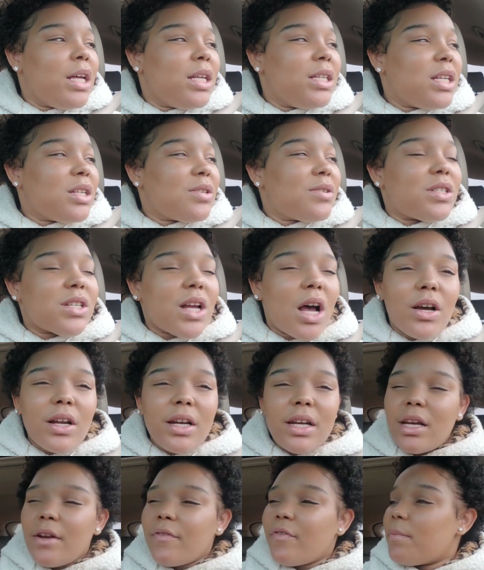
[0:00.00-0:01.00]
just was talking to
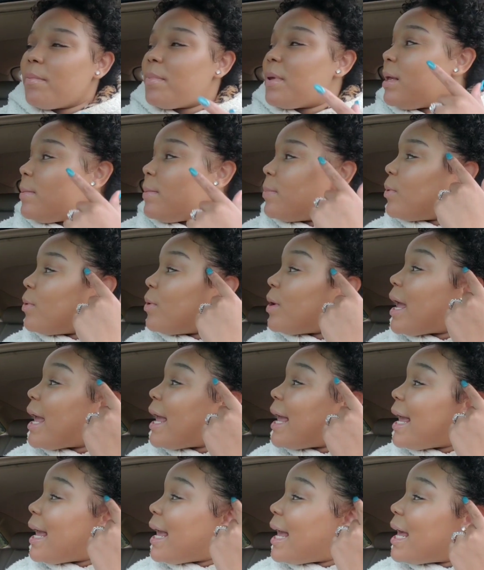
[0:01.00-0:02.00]
different people
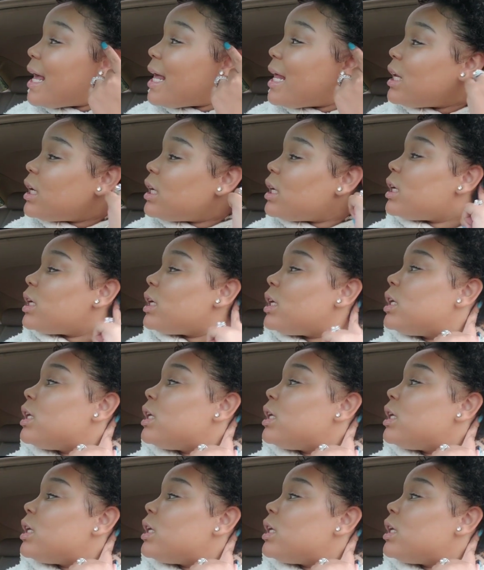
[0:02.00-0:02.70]
and